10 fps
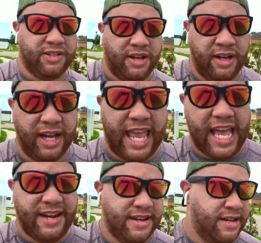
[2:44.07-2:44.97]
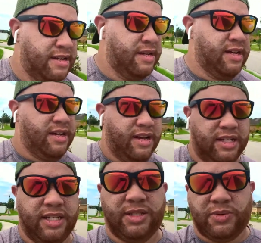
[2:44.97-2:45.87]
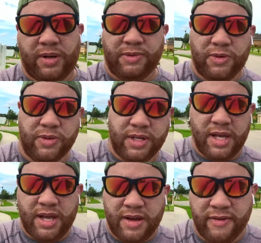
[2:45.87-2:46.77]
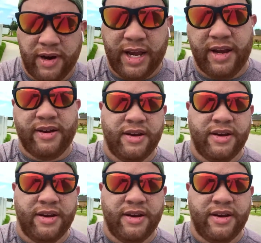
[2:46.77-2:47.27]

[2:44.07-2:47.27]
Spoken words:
again. This is what I'm doing here.